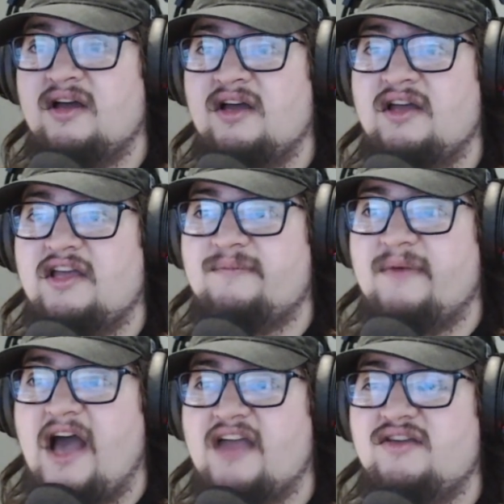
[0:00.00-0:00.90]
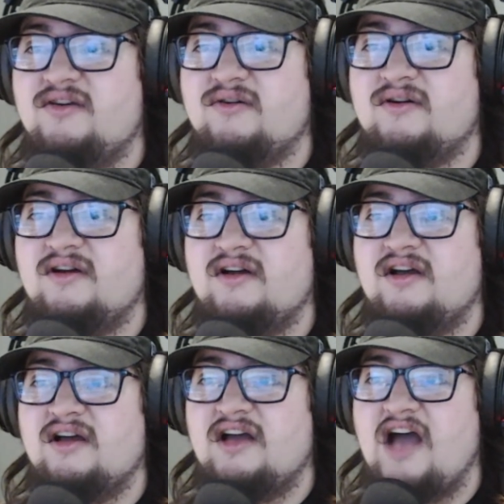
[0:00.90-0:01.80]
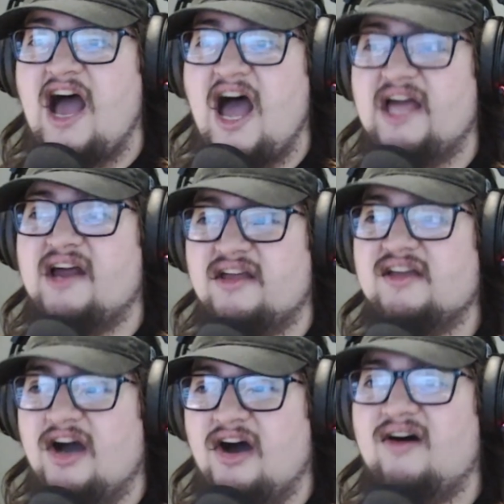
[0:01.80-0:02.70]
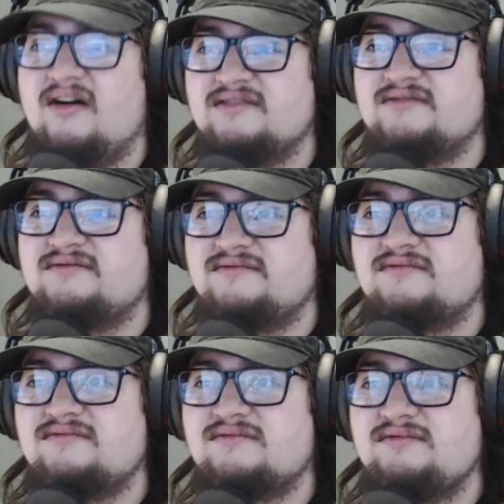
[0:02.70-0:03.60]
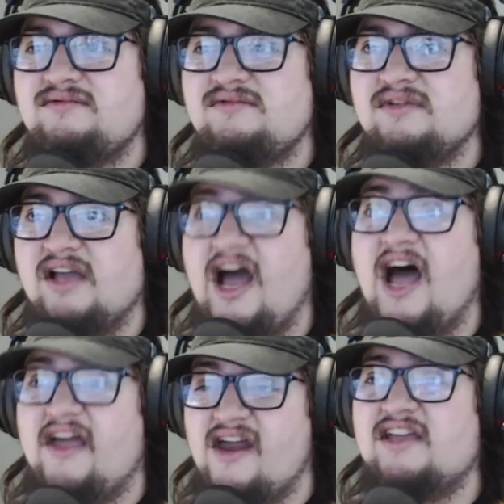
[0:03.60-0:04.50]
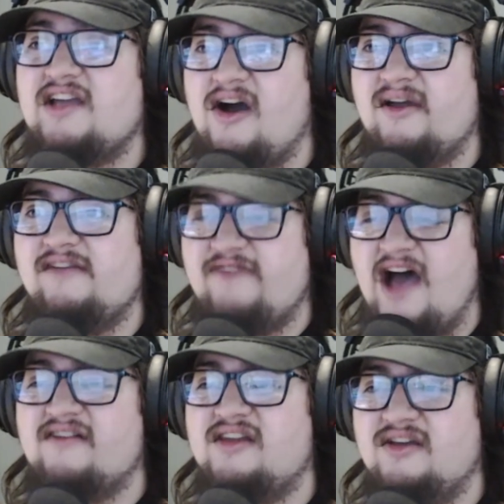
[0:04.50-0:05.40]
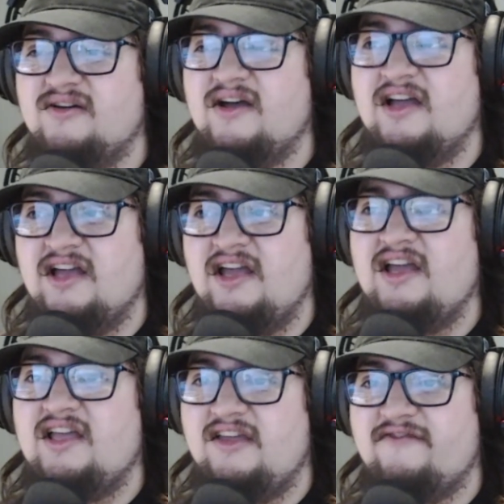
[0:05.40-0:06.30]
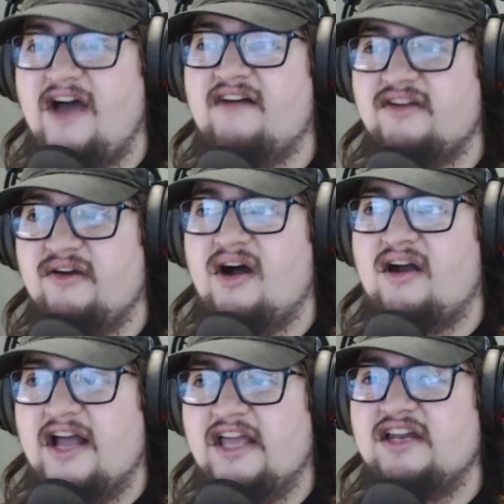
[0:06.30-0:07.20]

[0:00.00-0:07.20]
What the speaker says: He's behind you. Ah, there you go. Ah, there you go. He found you. He found you, all right.